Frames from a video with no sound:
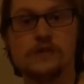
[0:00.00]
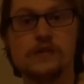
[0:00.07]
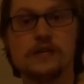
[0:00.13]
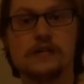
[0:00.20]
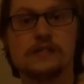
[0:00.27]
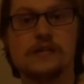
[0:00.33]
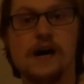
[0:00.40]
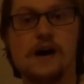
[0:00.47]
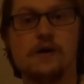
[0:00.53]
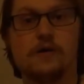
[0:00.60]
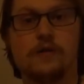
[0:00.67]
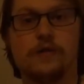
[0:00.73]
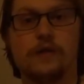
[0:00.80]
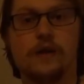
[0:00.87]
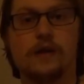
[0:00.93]
the entire
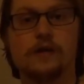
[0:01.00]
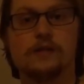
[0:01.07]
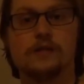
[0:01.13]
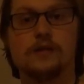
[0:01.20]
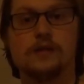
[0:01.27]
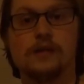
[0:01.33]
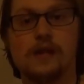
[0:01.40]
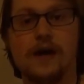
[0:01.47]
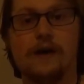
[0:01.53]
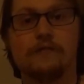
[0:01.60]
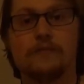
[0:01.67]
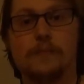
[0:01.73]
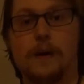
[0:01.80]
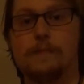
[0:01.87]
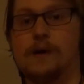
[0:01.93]
thing to the
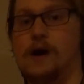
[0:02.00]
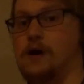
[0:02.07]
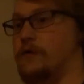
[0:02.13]
left by pi